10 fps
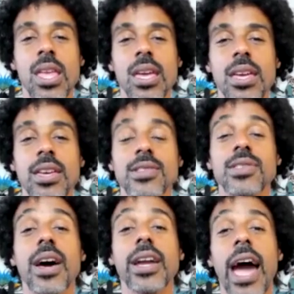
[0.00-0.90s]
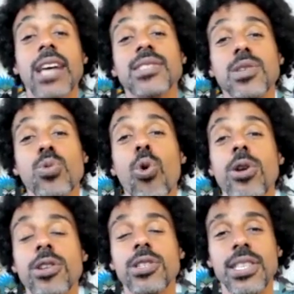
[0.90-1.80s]
is like asking
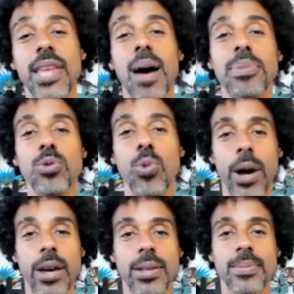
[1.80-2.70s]
water to not be wet.